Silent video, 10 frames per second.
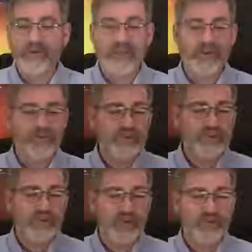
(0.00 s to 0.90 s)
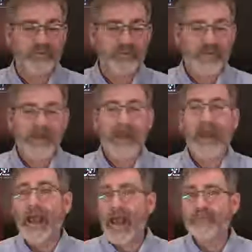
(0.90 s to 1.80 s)
is just
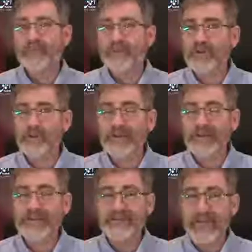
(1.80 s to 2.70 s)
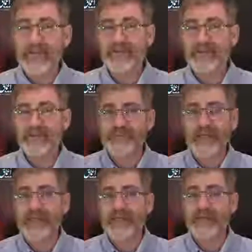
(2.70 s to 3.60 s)
absolutely
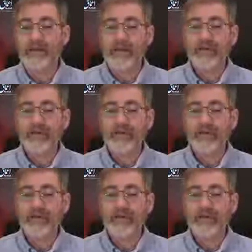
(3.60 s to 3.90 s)
devastating